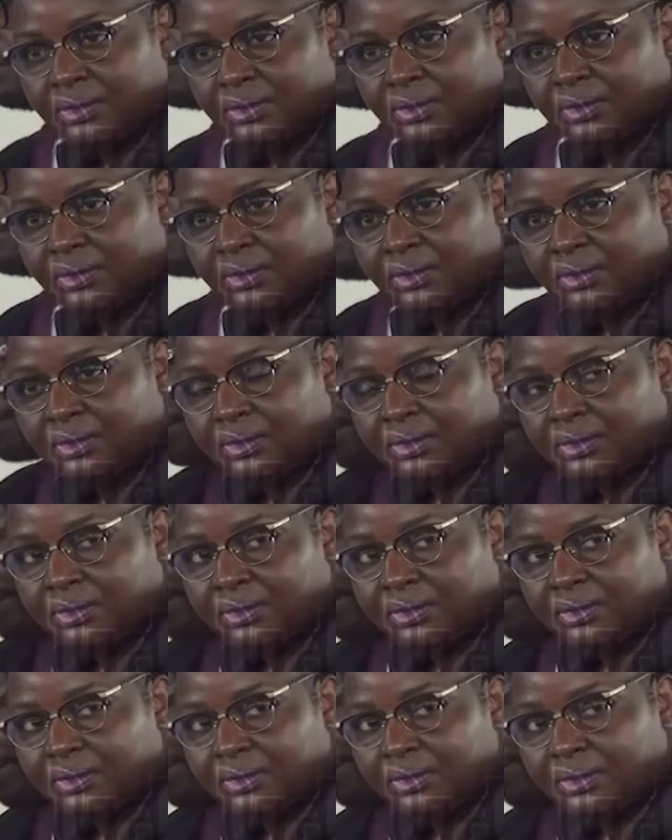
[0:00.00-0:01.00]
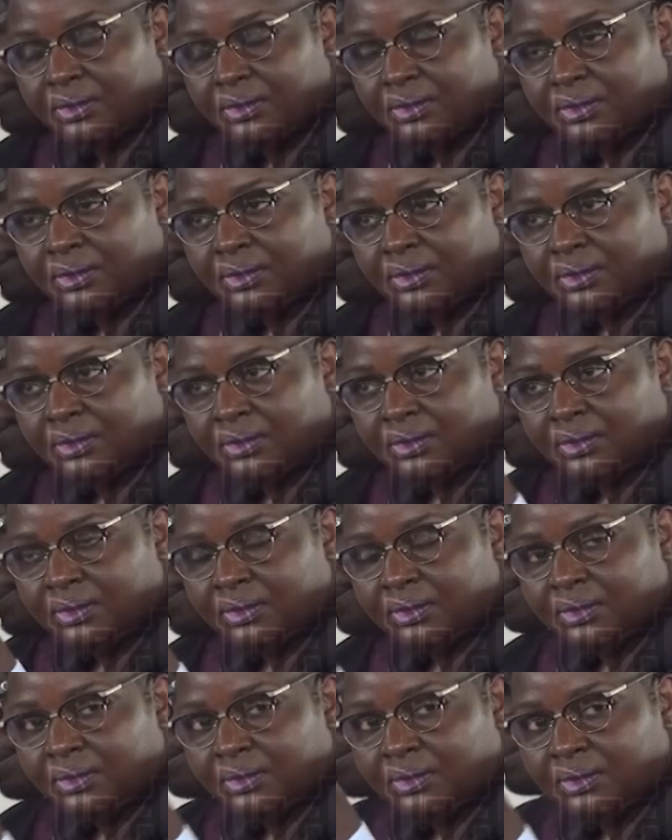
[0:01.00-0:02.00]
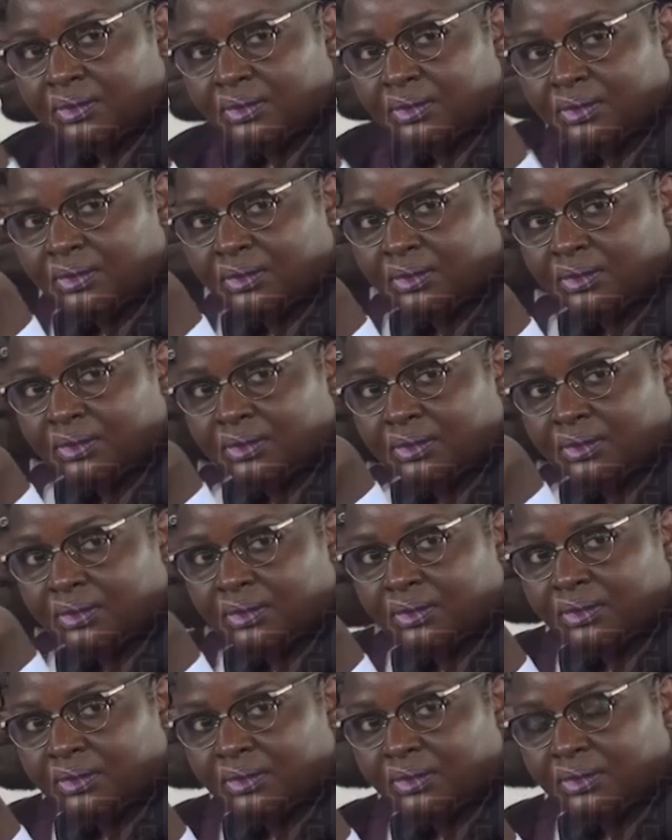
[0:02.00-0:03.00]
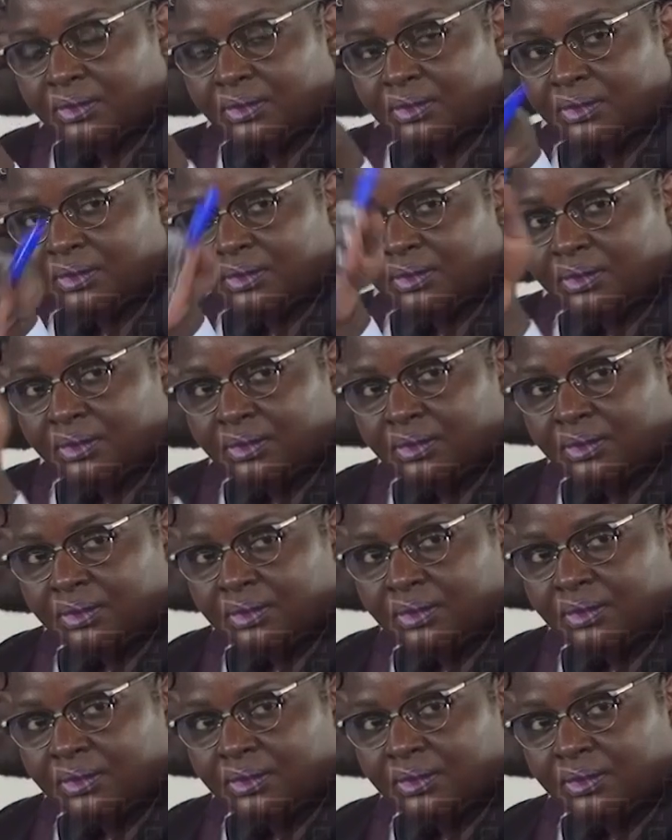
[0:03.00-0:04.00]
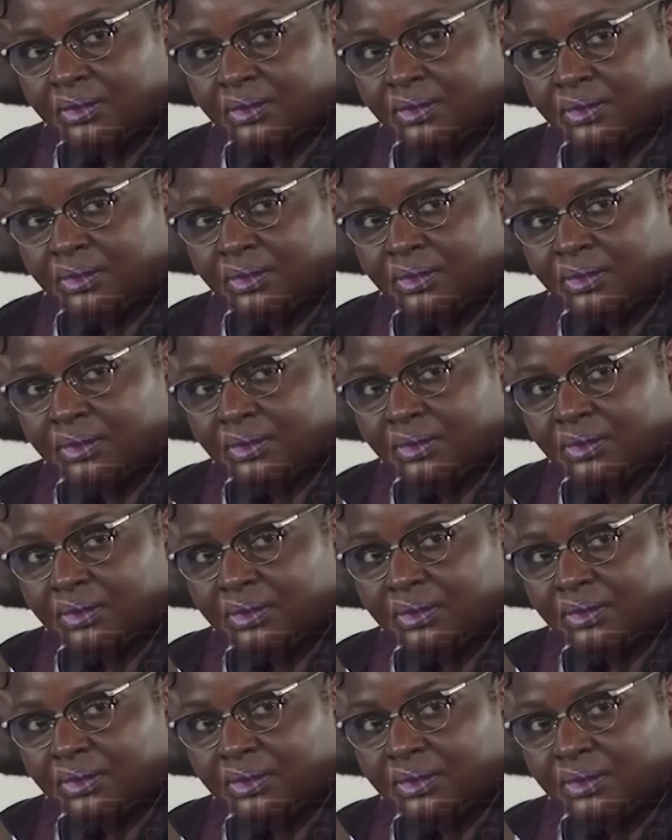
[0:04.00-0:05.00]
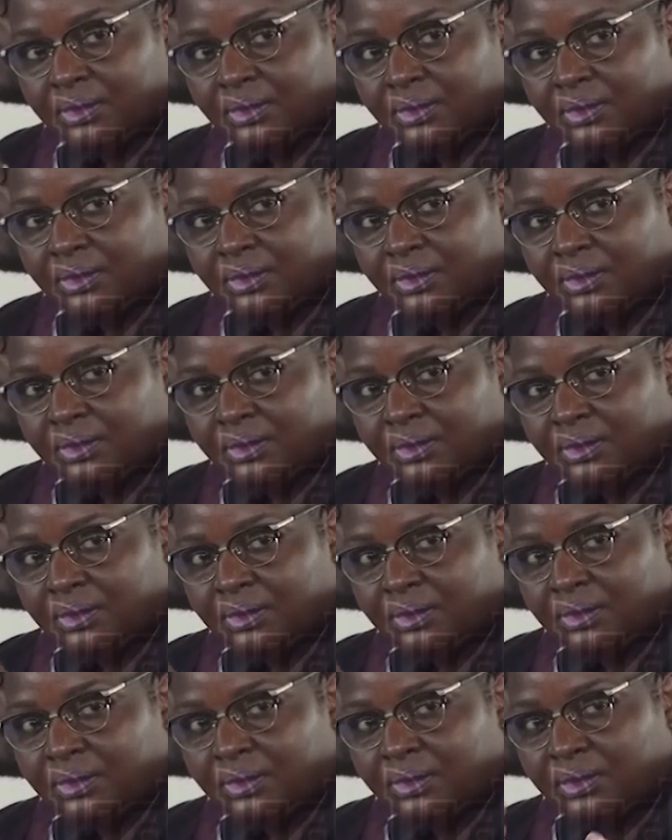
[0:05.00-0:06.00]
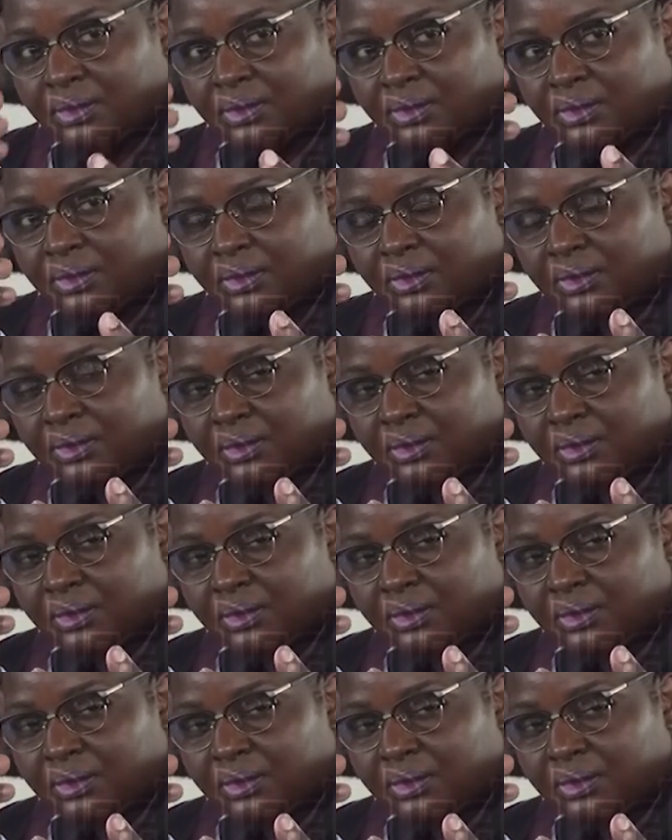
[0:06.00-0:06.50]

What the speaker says: [no speech]